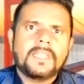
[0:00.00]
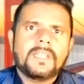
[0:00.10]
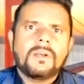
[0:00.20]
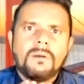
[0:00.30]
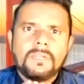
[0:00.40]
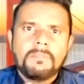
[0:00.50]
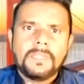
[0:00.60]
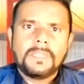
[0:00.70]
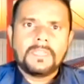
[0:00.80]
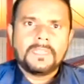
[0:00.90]

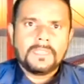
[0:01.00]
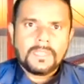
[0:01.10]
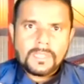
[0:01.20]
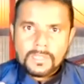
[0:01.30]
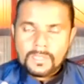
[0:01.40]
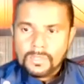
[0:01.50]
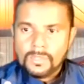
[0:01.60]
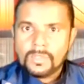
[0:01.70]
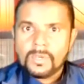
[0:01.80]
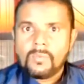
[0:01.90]
automatically
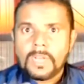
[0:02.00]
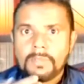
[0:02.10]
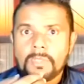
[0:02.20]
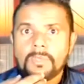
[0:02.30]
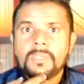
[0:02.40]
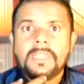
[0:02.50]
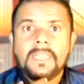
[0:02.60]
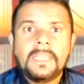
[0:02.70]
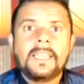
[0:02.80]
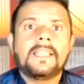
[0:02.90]
whatever you
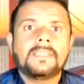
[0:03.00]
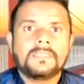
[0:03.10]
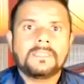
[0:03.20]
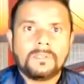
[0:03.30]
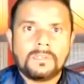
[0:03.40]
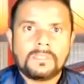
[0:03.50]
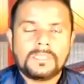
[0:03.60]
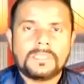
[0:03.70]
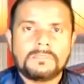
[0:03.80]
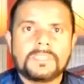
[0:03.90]
inhale your
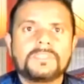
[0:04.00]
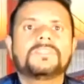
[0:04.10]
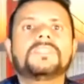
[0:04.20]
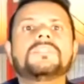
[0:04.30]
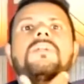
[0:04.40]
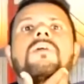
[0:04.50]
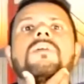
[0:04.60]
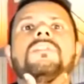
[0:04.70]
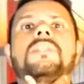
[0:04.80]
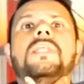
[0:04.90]
oxygen, because you see your
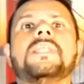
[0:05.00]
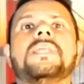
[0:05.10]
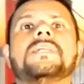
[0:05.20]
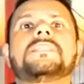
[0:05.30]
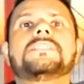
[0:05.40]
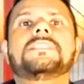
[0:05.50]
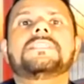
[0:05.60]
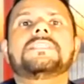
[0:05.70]
trachea is here.